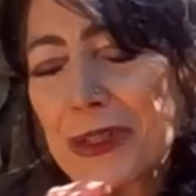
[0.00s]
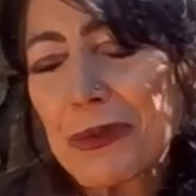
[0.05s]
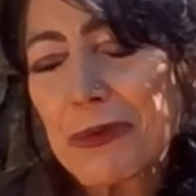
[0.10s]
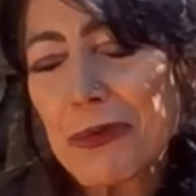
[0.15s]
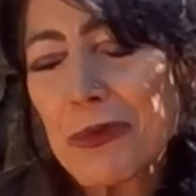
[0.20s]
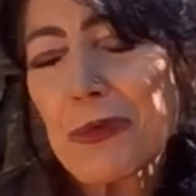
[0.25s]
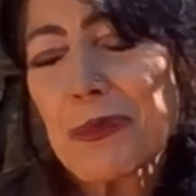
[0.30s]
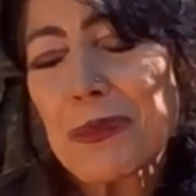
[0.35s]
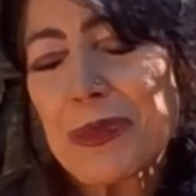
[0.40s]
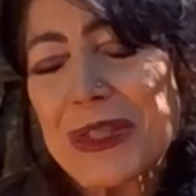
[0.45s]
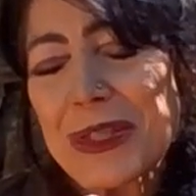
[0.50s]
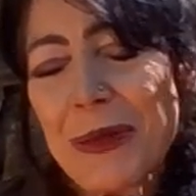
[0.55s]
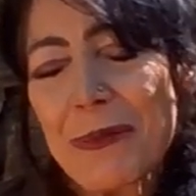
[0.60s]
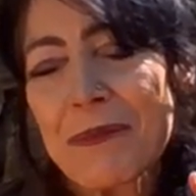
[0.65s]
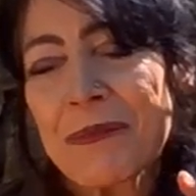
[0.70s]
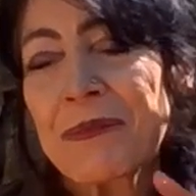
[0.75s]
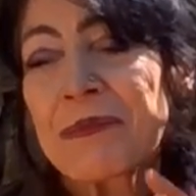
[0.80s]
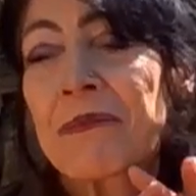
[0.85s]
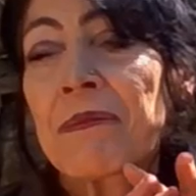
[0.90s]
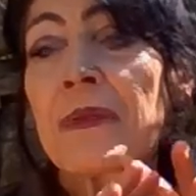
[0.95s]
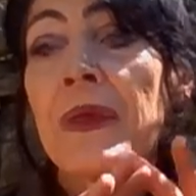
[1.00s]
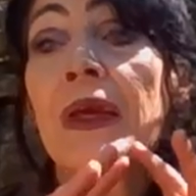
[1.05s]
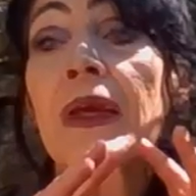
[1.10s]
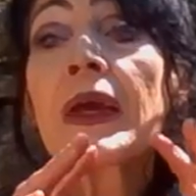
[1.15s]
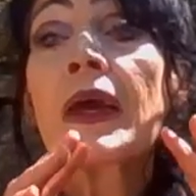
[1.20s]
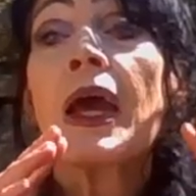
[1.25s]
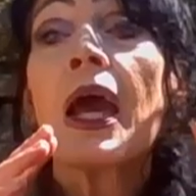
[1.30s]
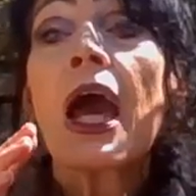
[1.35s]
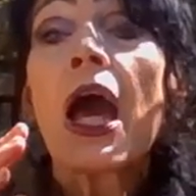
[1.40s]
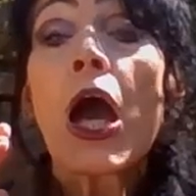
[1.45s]
groups
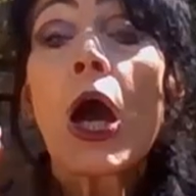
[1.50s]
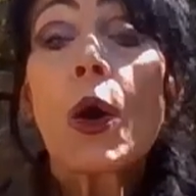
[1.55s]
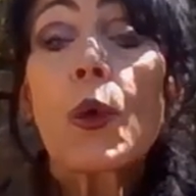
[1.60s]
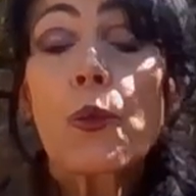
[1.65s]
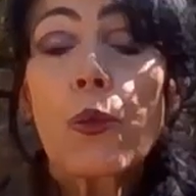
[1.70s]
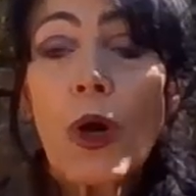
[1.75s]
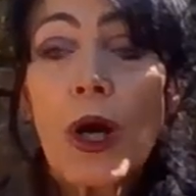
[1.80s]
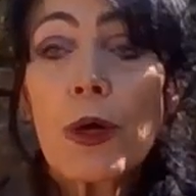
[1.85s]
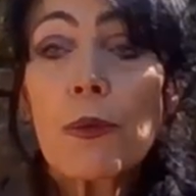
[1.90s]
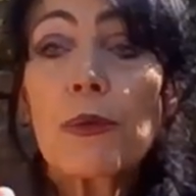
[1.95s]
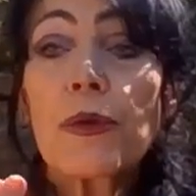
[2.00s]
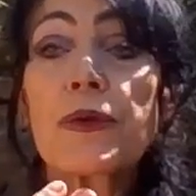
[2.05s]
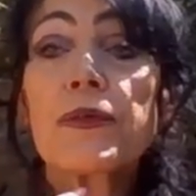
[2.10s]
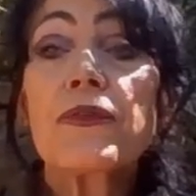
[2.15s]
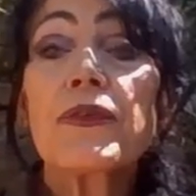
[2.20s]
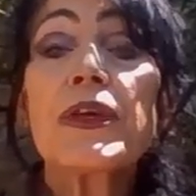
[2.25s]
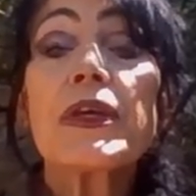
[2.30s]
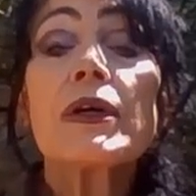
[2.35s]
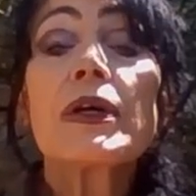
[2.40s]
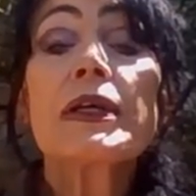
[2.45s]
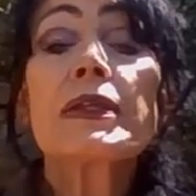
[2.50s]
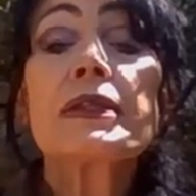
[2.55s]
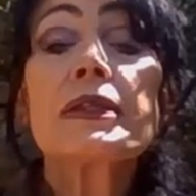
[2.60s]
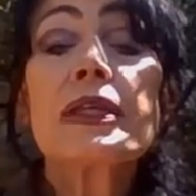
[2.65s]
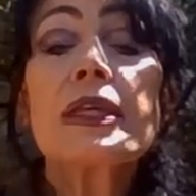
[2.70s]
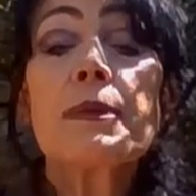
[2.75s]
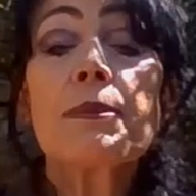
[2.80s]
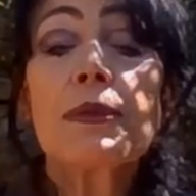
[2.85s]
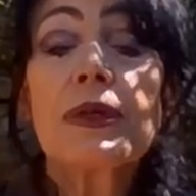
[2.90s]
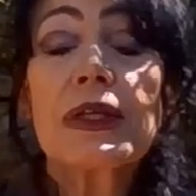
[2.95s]
where we feel a
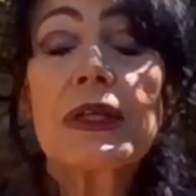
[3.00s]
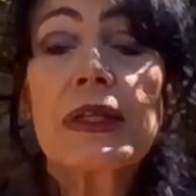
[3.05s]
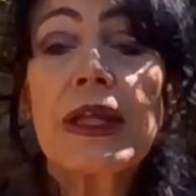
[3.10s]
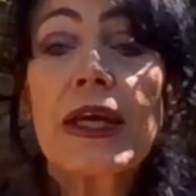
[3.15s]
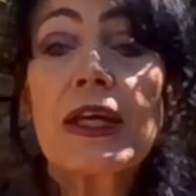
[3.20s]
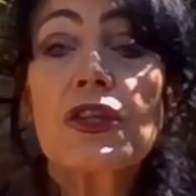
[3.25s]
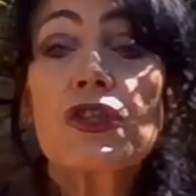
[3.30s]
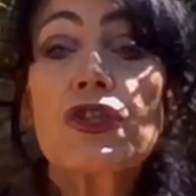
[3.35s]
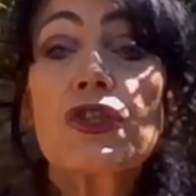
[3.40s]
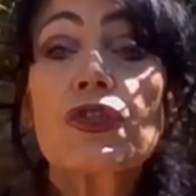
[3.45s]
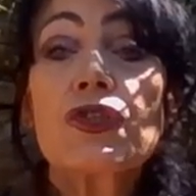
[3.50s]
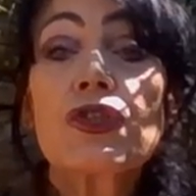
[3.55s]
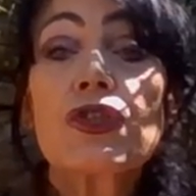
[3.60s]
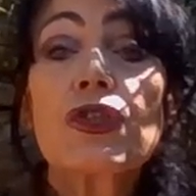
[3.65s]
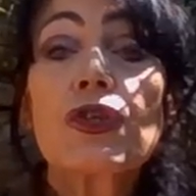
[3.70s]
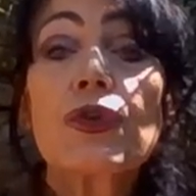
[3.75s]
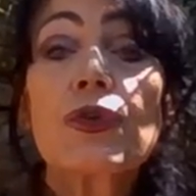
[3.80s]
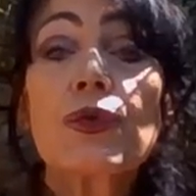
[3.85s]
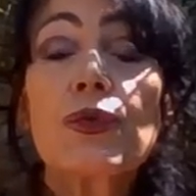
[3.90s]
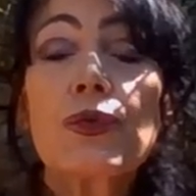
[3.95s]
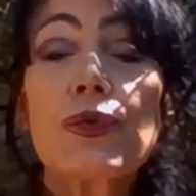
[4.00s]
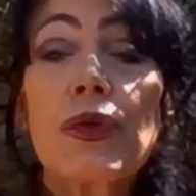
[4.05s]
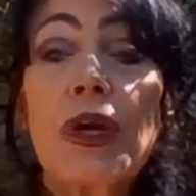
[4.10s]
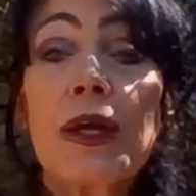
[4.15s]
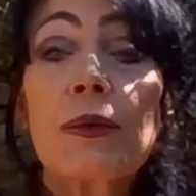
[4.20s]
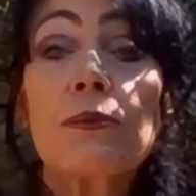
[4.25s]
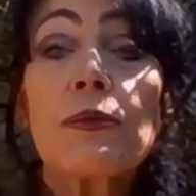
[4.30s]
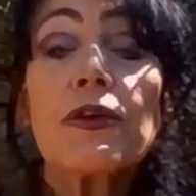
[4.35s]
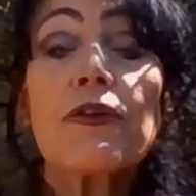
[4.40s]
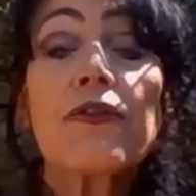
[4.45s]
deep connection to,
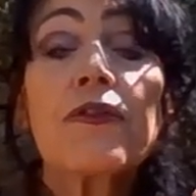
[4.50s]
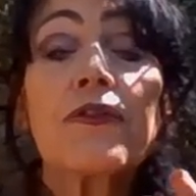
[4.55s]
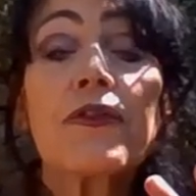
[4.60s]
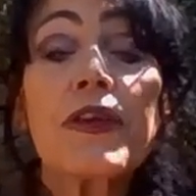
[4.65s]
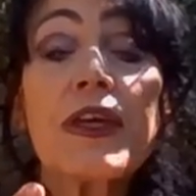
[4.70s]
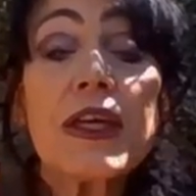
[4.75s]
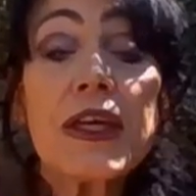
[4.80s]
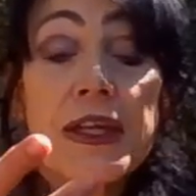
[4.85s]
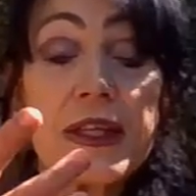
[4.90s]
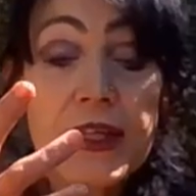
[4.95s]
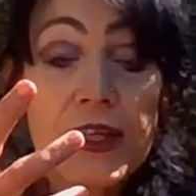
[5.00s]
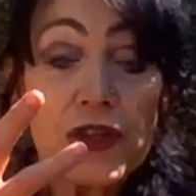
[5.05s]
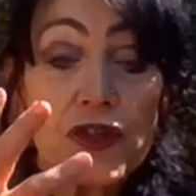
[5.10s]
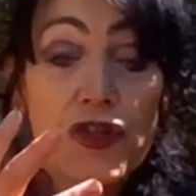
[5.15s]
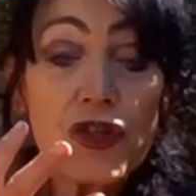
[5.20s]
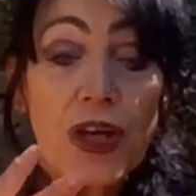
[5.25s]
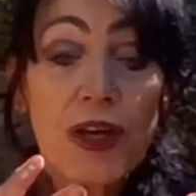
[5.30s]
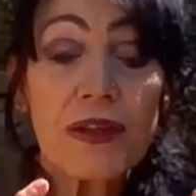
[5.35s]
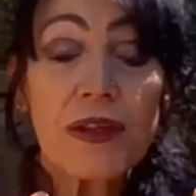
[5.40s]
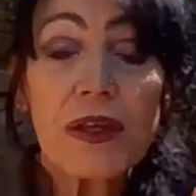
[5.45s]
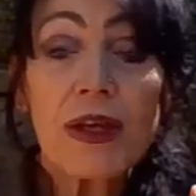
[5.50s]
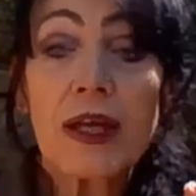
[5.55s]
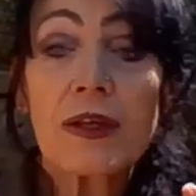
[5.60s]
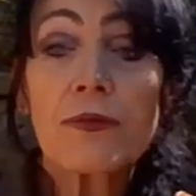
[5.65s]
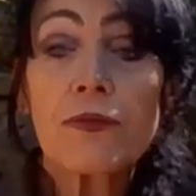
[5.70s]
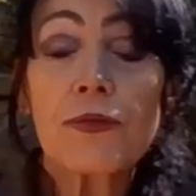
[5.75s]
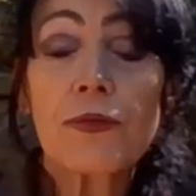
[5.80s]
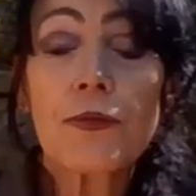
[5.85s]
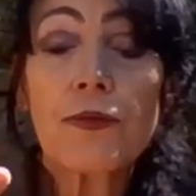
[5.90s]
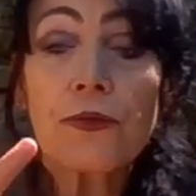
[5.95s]
and we feed each other,
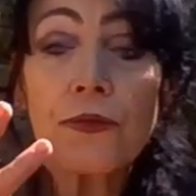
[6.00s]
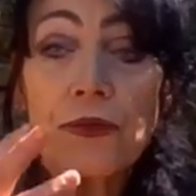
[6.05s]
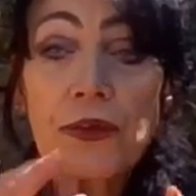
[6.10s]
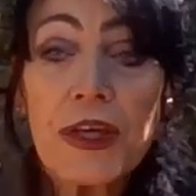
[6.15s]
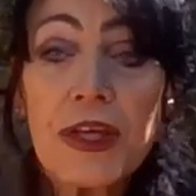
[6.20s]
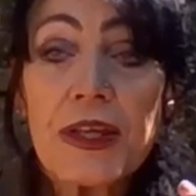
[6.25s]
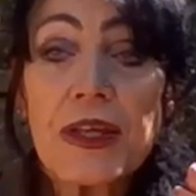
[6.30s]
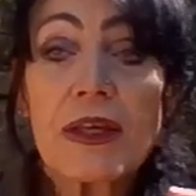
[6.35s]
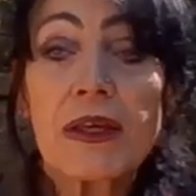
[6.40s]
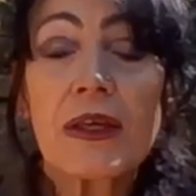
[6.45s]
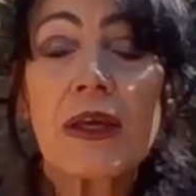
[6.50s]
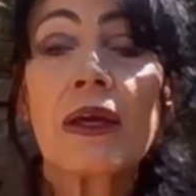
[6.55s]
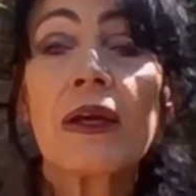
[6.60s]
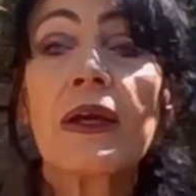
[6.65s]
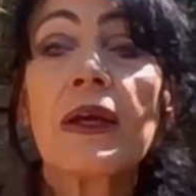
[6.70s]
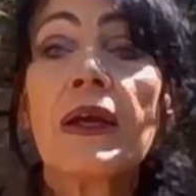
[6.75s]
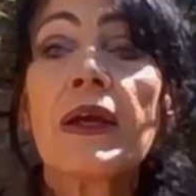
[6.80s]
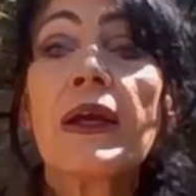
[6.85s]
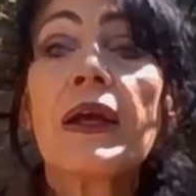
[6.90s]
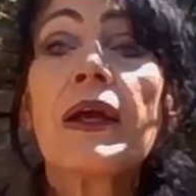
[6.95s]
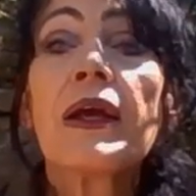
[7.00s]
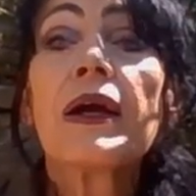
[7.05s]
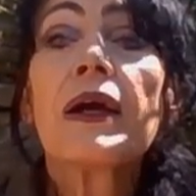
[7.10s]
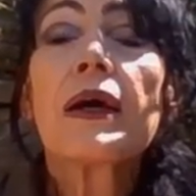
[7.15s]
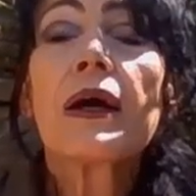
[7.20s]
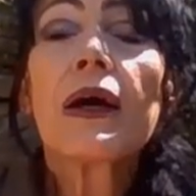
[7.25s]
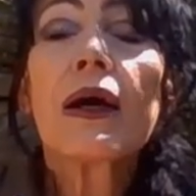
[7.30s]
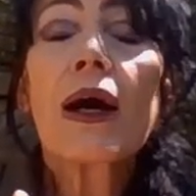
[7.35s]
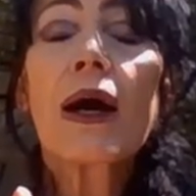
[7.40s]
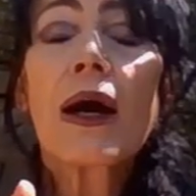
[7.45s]
and through feeding
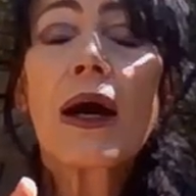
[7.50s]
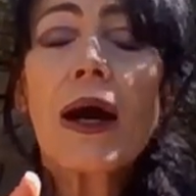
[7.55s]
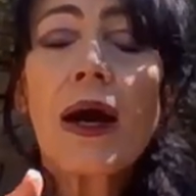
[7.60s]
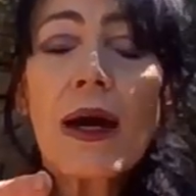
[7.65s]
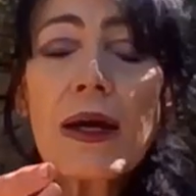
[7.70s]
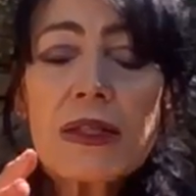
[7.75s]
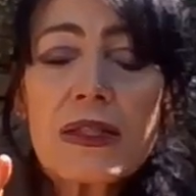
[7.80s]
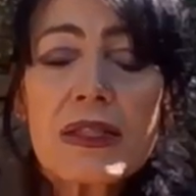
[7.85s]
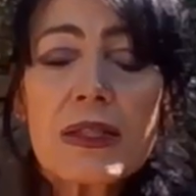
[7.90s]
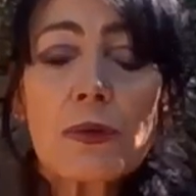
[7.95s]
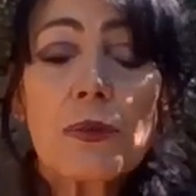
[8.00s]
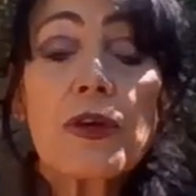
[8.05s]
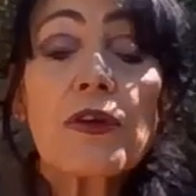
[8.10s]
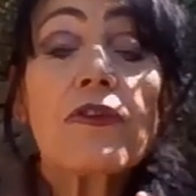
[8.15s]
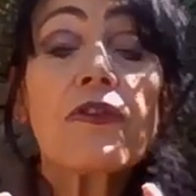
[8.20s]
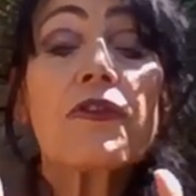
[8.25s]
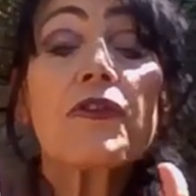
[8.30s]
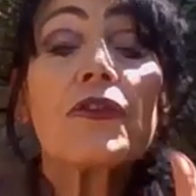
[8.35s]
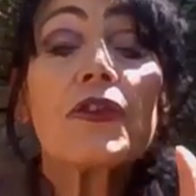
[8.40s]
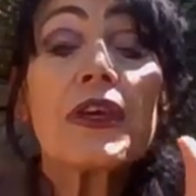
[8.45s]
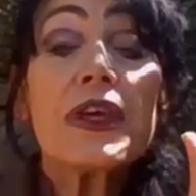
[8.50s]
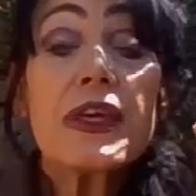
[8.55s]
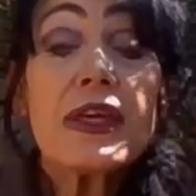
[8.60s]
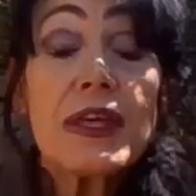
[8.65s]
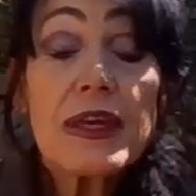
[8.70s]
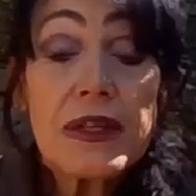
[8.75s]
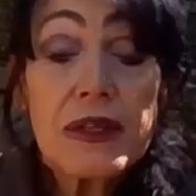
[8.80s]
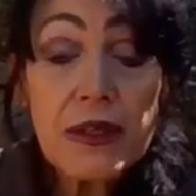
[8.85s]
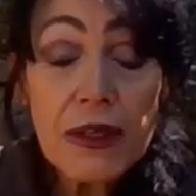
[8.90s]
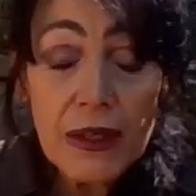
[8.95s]
us, we
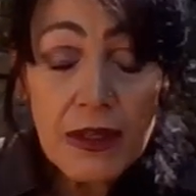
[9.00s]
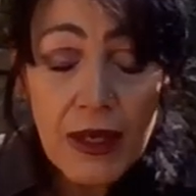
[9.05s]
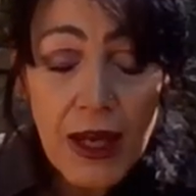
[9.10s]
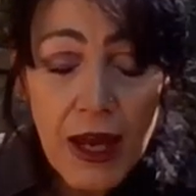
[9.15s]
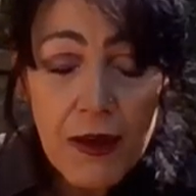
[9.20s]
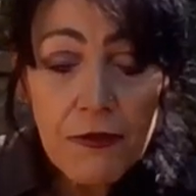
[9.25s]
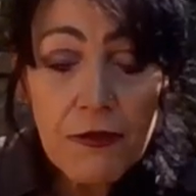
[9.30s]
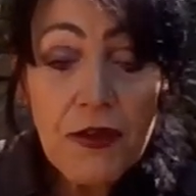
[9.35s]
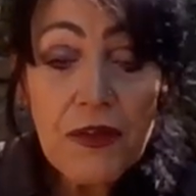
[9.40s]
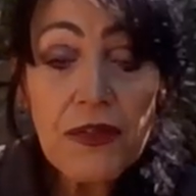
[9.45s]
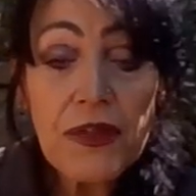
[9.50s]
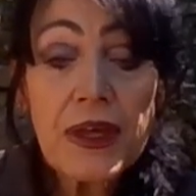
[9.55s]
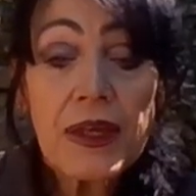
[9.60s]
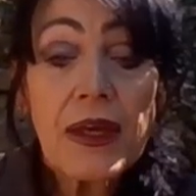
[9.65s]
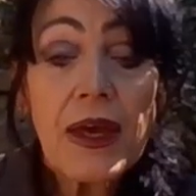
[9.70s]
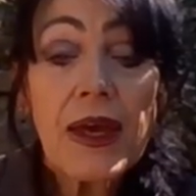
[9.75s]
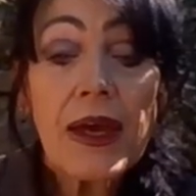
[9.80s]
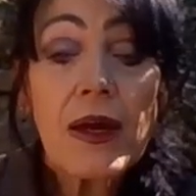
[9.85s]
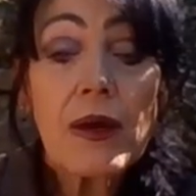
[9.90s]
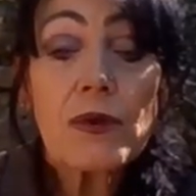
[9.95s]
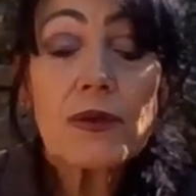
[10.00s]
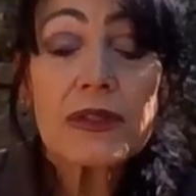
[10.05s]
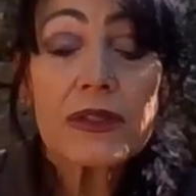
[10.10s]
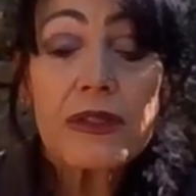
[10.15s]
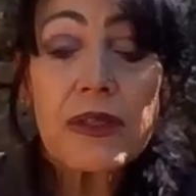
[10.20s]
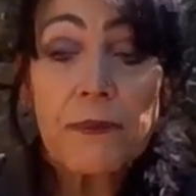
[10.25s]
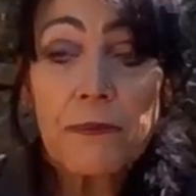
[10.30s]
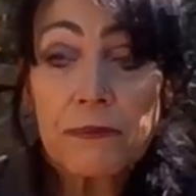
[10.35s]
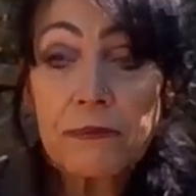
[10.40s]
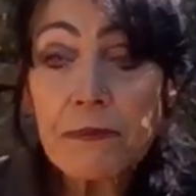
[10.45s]
feed everything
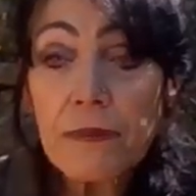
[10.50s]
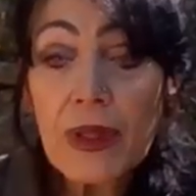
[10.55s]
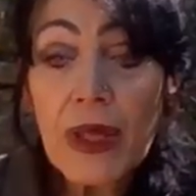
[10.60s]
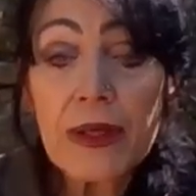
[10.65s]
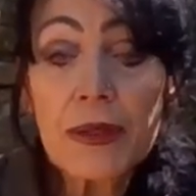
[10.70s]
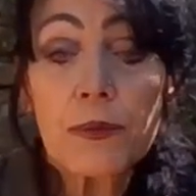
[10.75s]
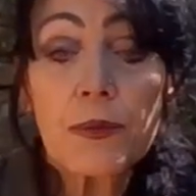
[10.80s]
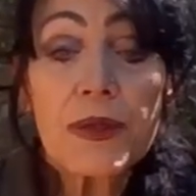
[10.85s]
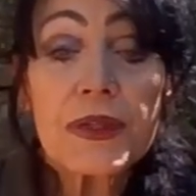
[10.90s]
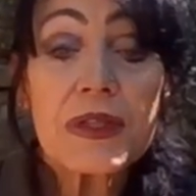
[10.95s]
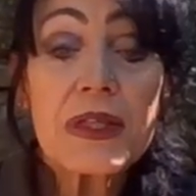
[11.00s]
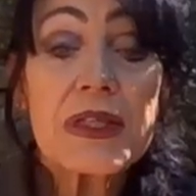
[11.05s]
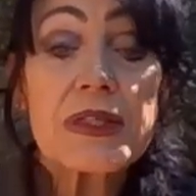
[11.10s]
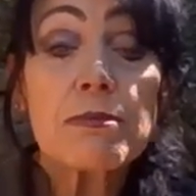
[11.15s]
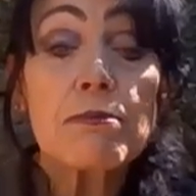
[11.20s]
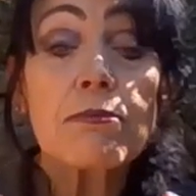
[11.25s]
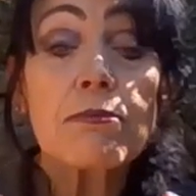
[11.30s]
else. like with these